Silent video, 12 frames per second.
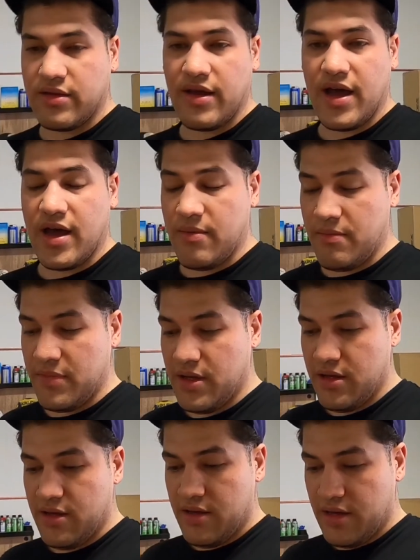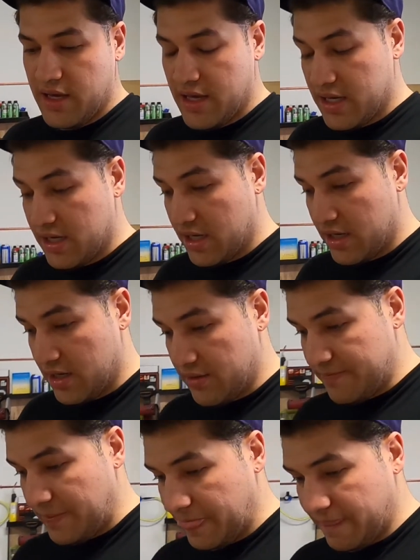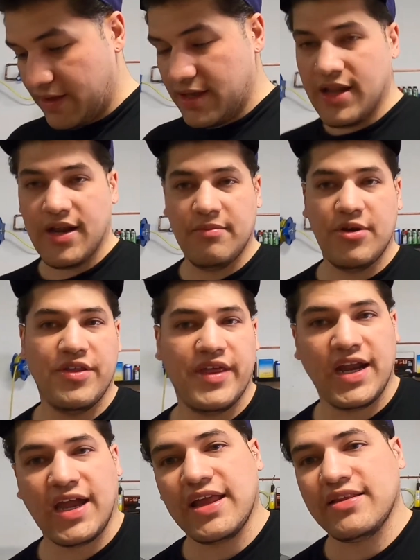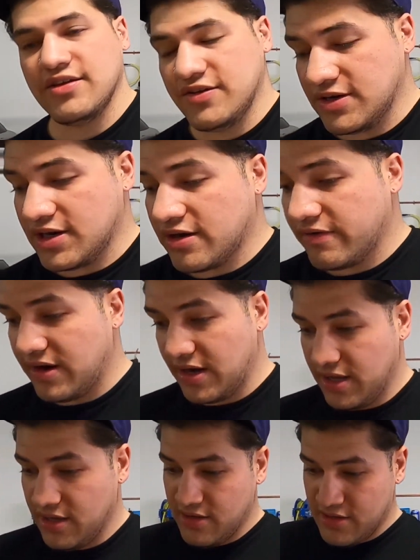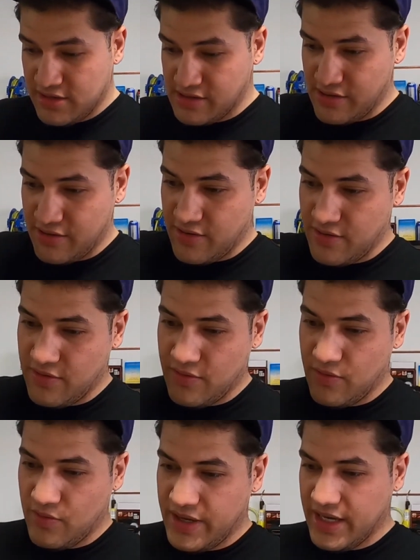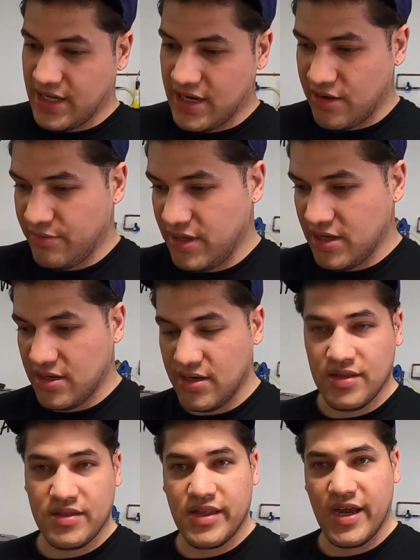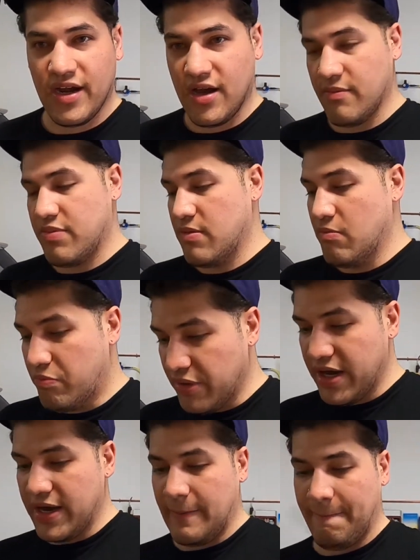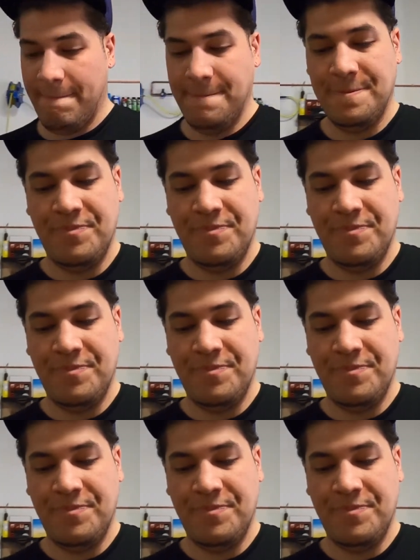Tom and let him know that I got the unit already so he can help me out and set it up. But